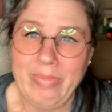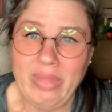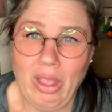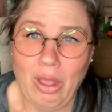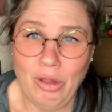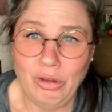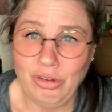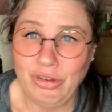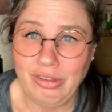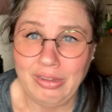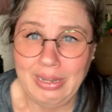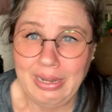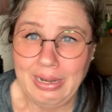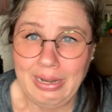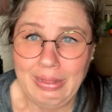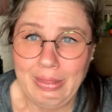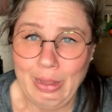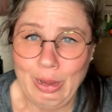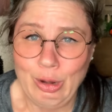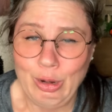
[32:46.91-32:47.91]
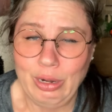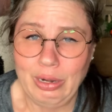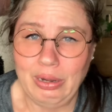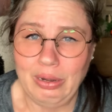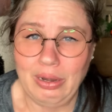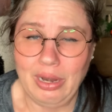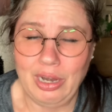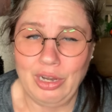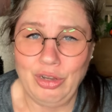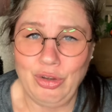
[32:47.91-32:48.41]
I'll just get in there
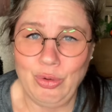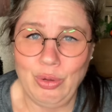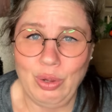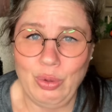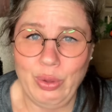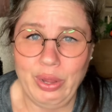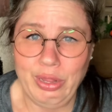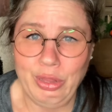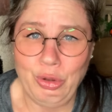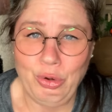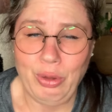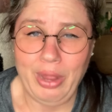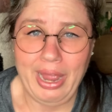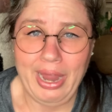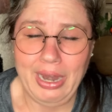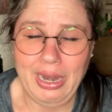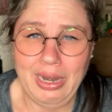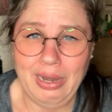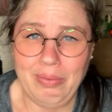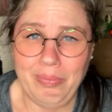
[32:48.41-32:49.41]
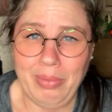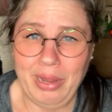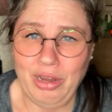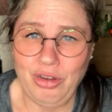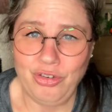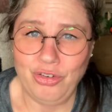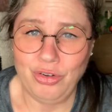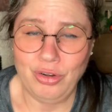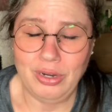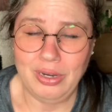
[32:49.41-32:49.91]
and do a quick little edit and make
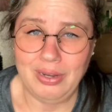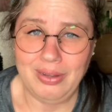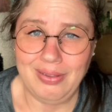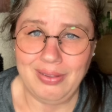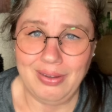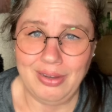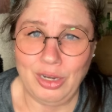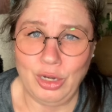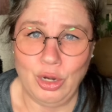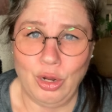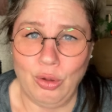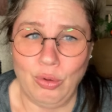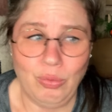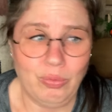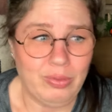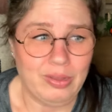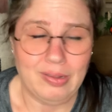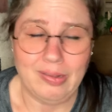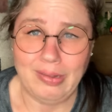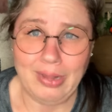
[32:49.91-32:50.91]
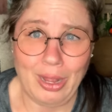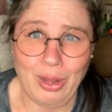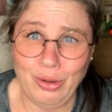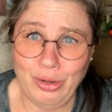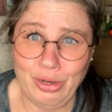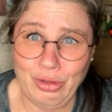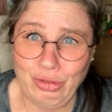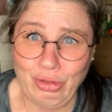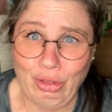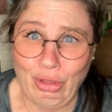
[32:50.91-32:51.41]
sure it's, you know, the
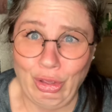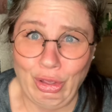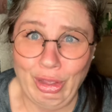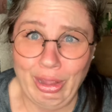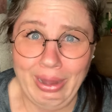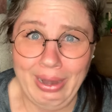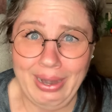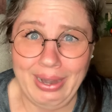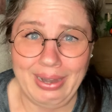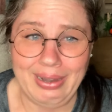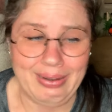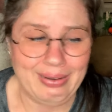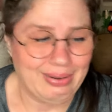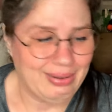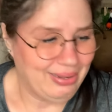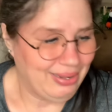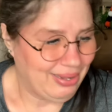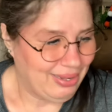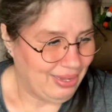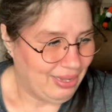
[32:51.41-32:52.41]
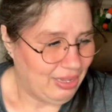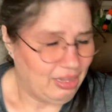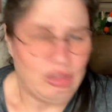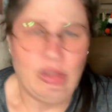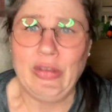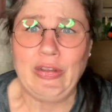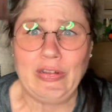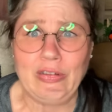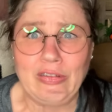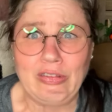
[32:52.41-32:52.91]
sound is good and
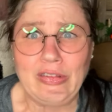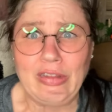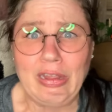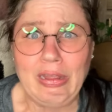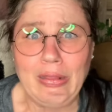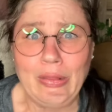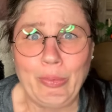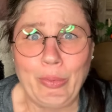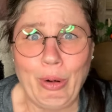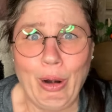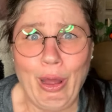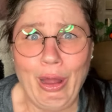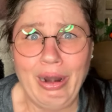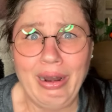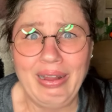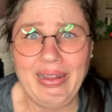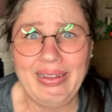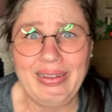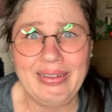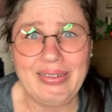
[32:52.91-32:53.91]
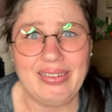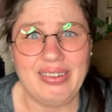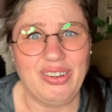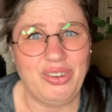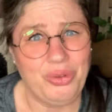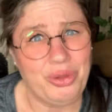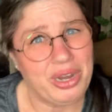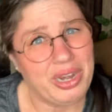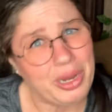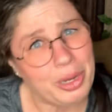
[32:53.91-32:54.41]
you can see the products and
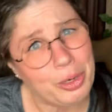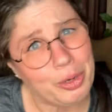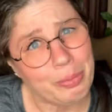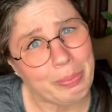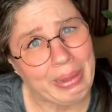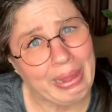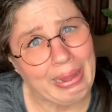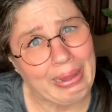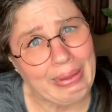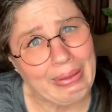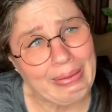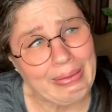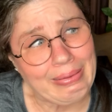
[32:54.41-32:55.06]
you can hear me